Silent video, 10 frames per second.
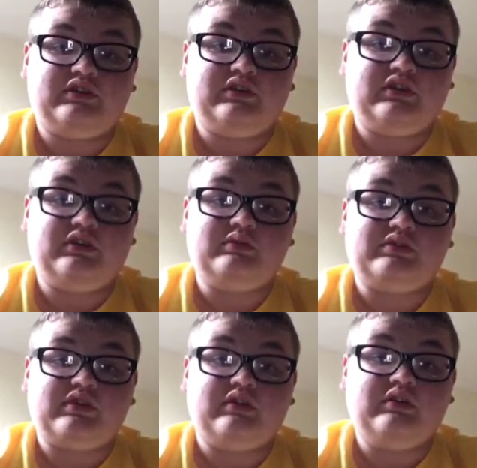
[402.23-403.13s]

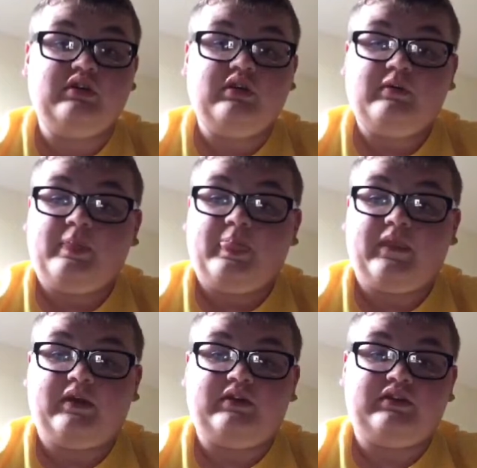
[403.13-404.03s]
user,
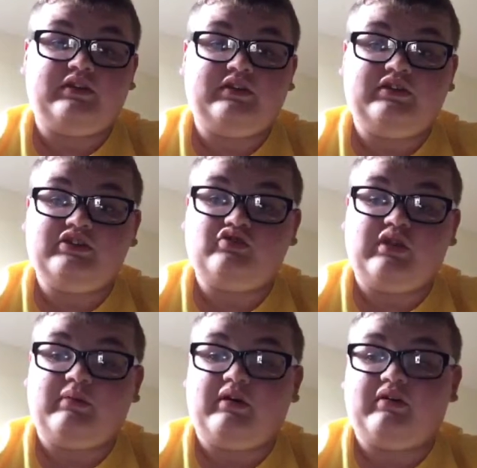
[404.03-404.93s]
the
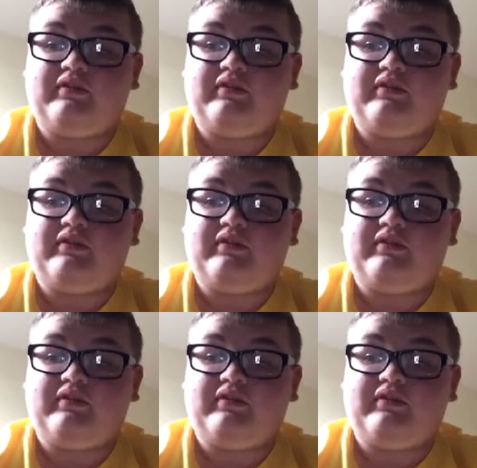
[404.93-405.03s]
streamer,